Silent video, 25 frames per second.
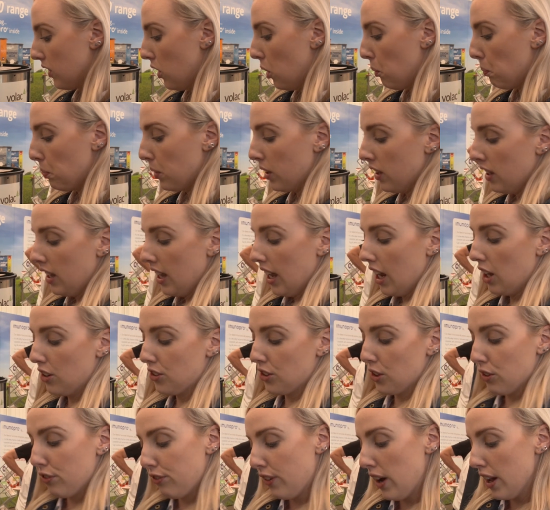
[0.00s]
up. It'd
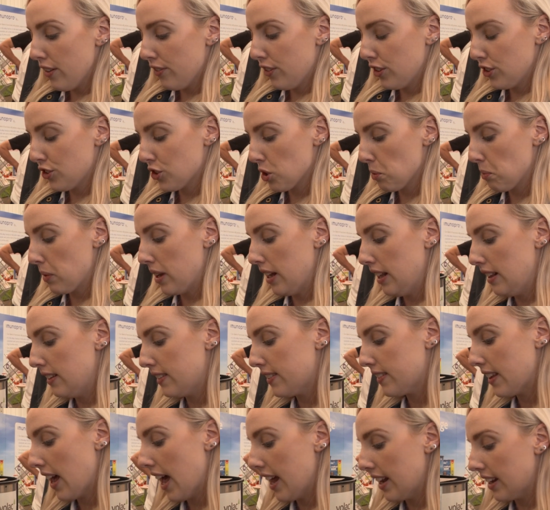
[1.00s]
do 500 mils
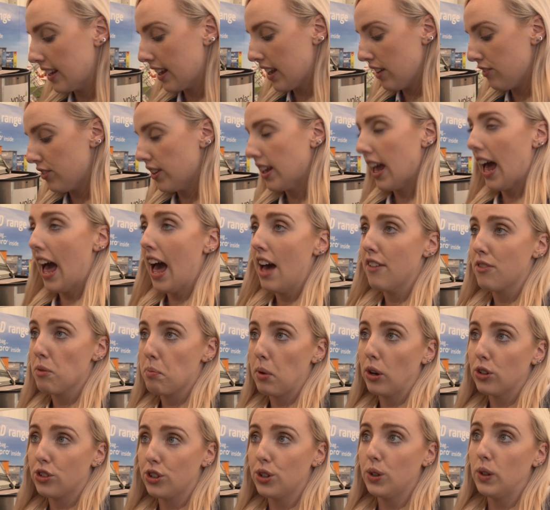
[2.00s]
and give the calf
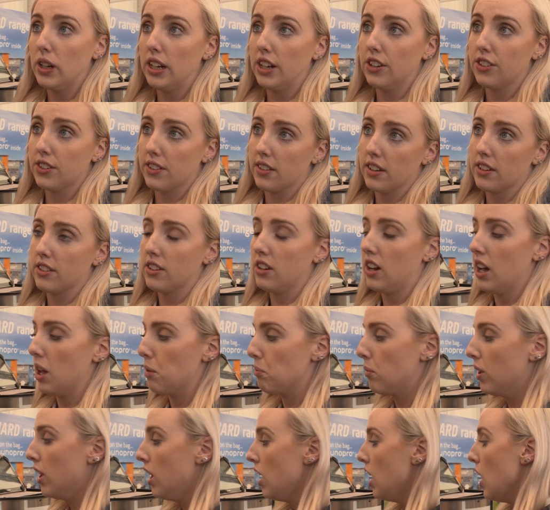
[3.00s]
about 2 litres at a
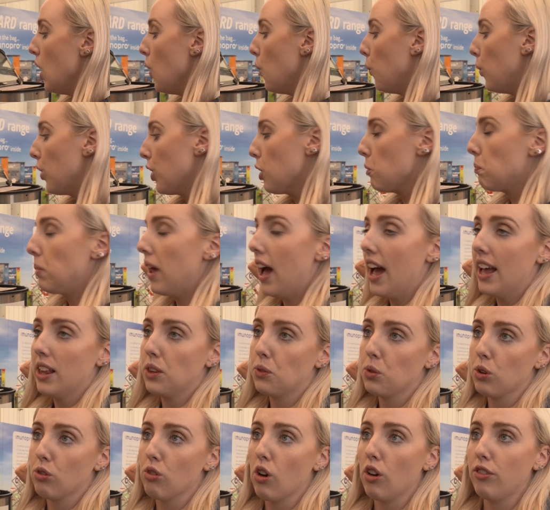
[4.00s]
time. With our
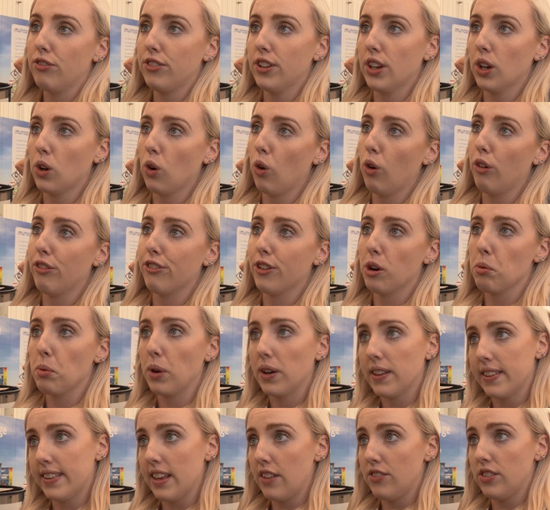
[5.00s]
plans, we roughly go for about
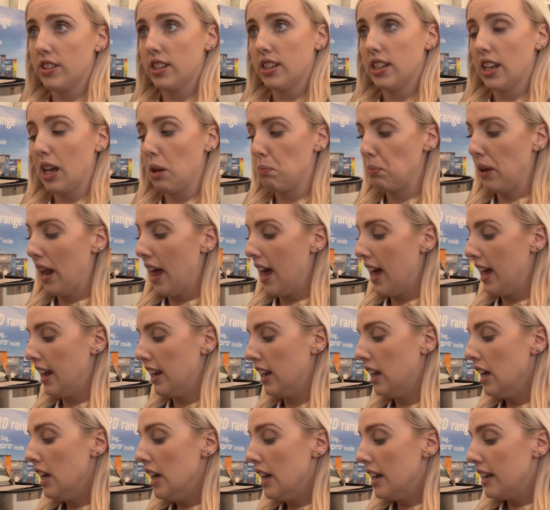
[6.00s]
a 70-day plan,
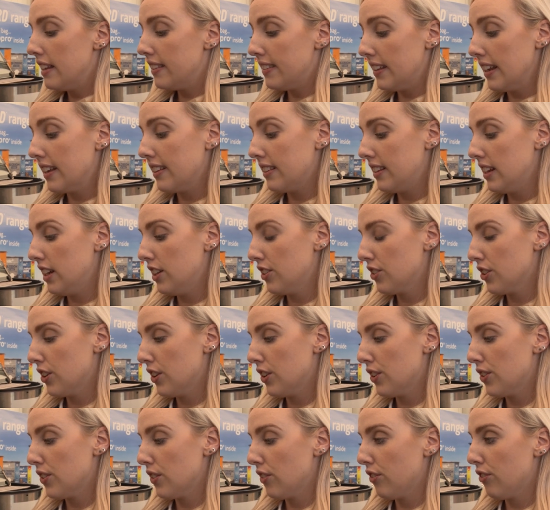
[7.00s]
6
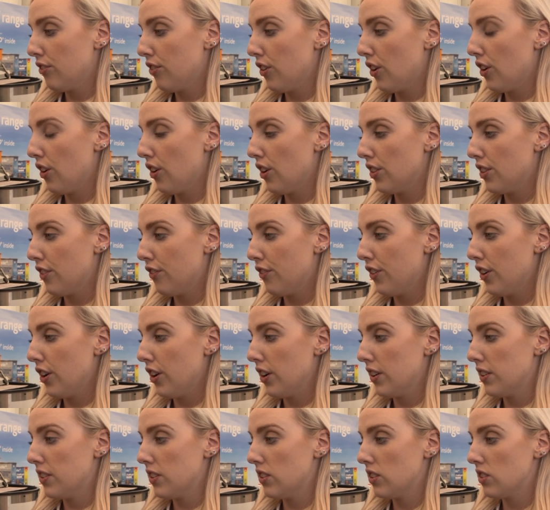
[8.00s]
litres for the
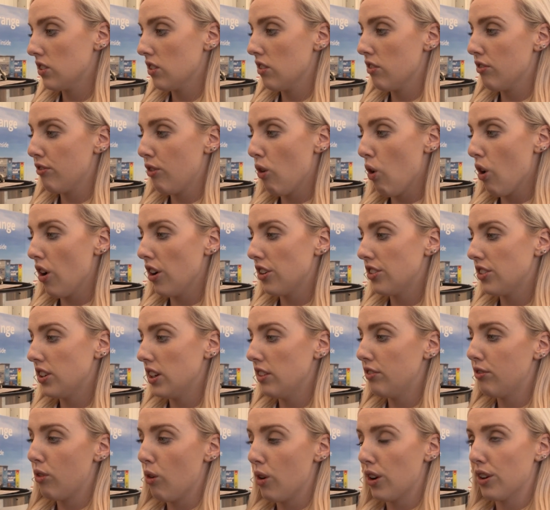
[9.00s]
first
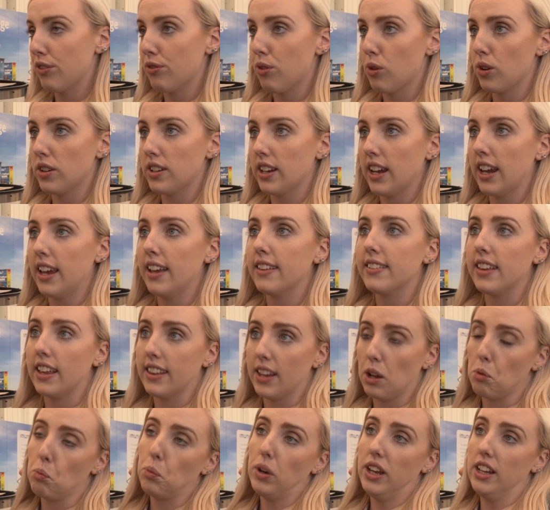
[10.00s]
44 days, and
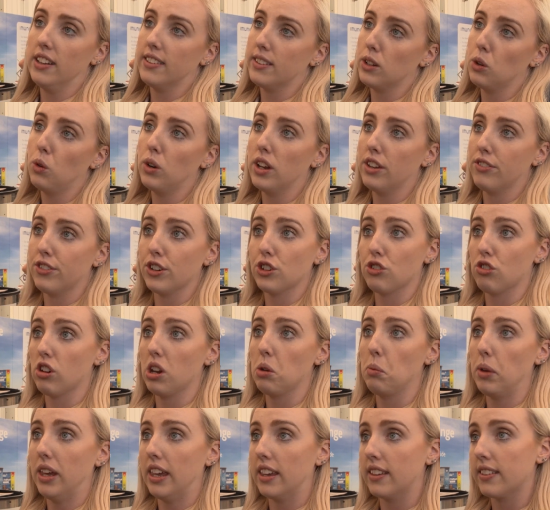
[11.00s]
then wean slowly for 3
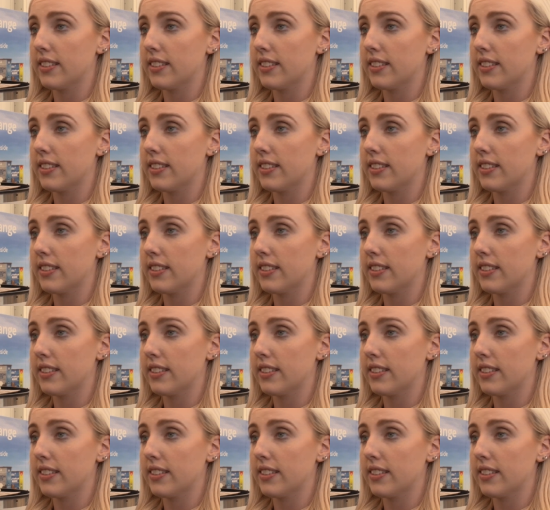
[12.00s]
weeks.